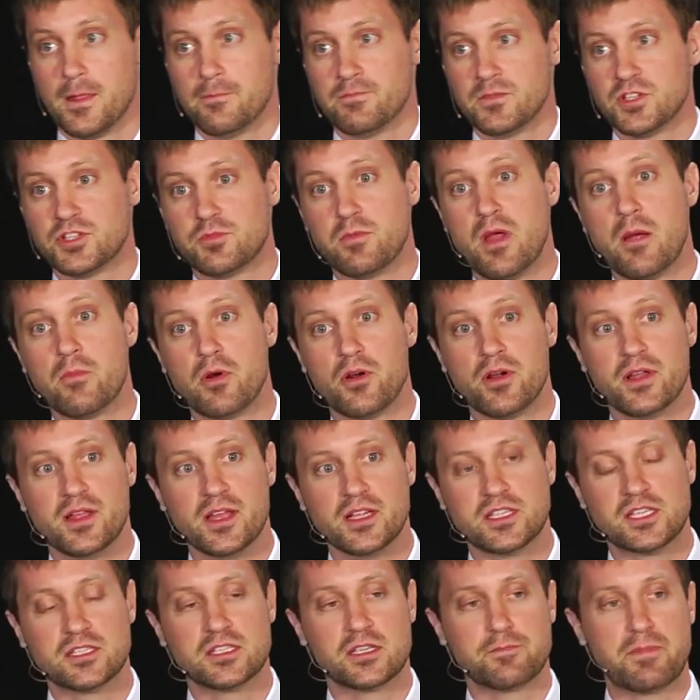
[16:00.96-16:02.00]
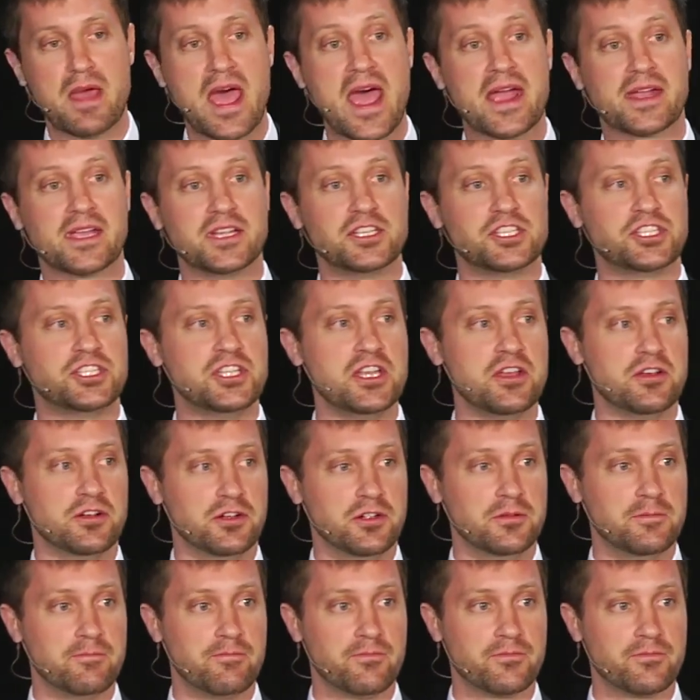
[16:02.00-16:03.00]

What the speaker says: Just remember, it's a package deal.